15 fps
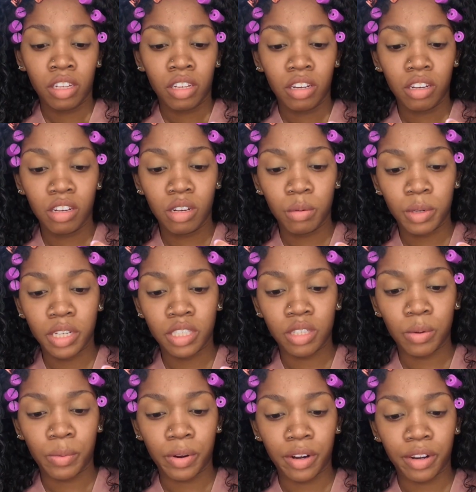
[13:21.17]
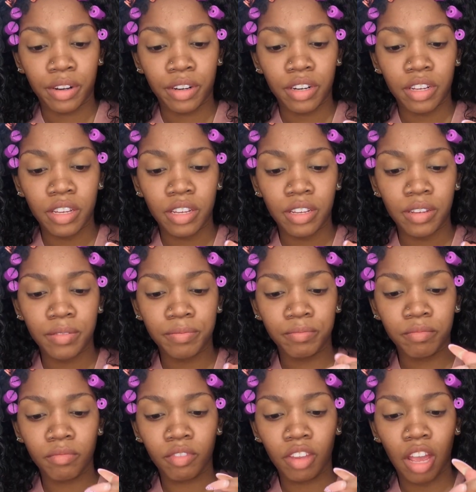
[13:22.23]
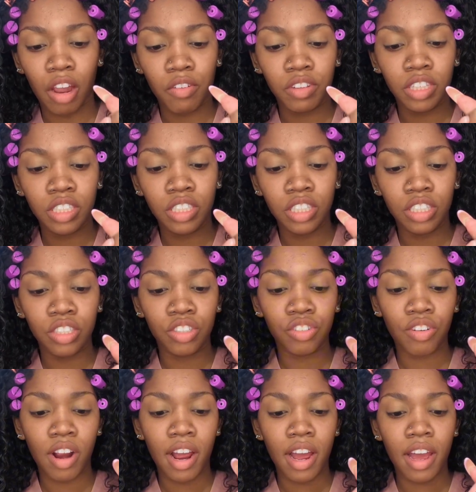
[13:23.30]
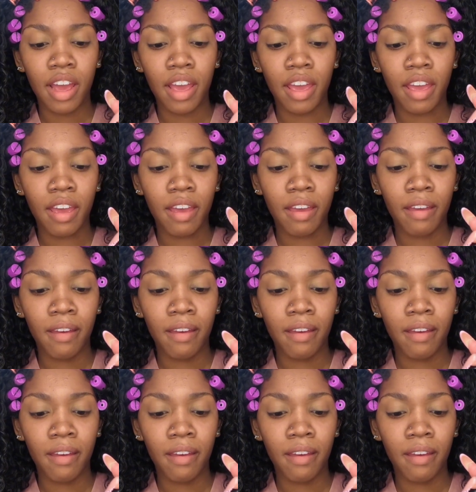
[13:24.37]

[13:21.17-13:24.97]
what is the word? I really should try